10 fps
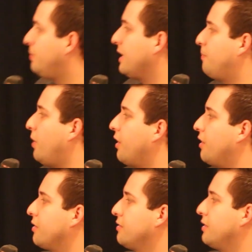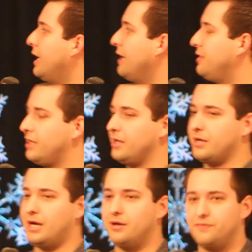pick apart, and I think
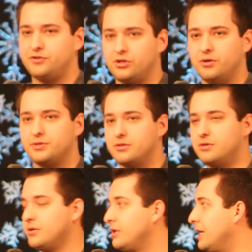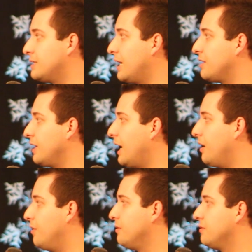it kind of shows exactly
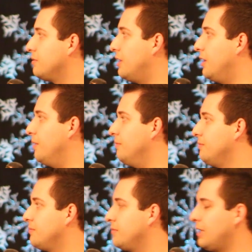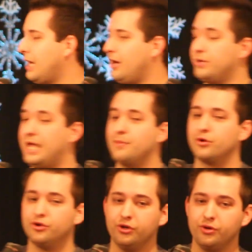how
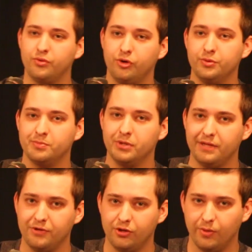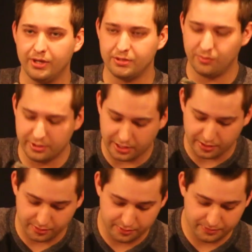Gabriel knew who was believing and who wasn't. One
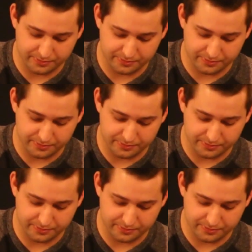second.